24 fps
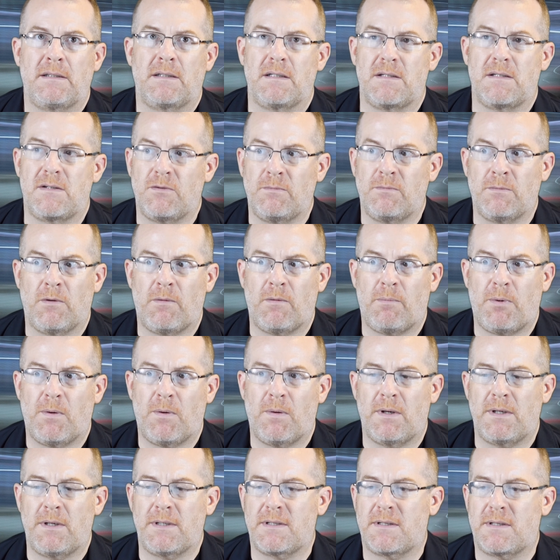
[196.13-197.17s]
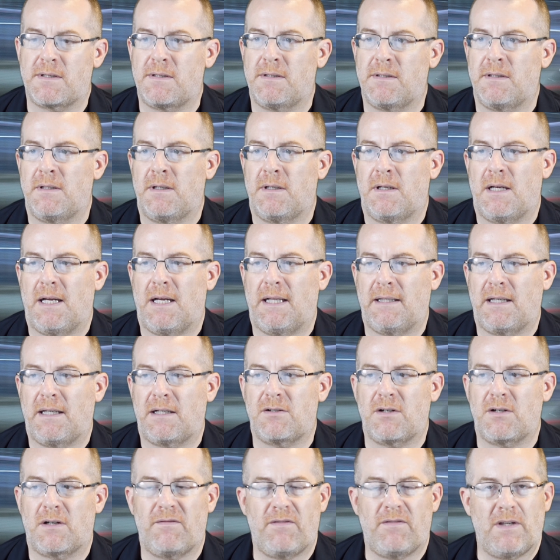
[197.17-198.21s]
Consumer Reports
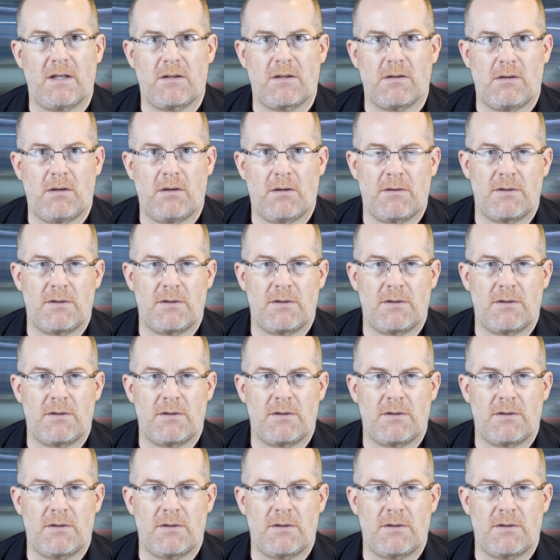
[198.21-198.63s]
electric vehicle